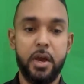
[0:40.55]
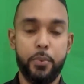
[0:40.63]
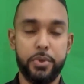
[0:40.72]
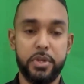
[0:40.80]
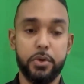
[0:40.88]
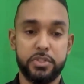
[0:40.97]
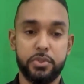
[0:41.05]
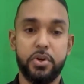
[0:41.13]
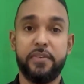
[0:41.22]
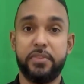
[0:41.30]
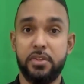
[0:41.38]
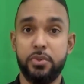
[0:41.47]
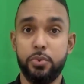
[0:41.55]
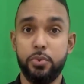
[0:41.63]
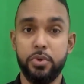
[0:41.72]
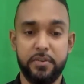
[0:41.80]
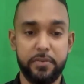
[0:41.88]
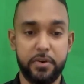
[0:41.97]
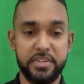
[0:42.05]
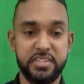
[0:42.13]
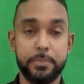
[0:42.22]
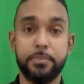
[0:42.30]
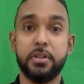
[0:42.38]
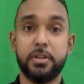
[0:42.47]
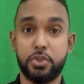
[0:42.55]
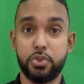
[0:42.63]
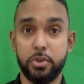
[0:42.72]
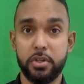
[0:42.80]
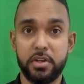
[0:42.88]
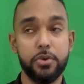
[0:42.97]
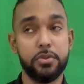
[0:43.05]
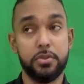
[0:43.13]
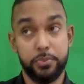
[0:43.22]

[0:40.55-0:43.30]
We also have to do a very simple control account,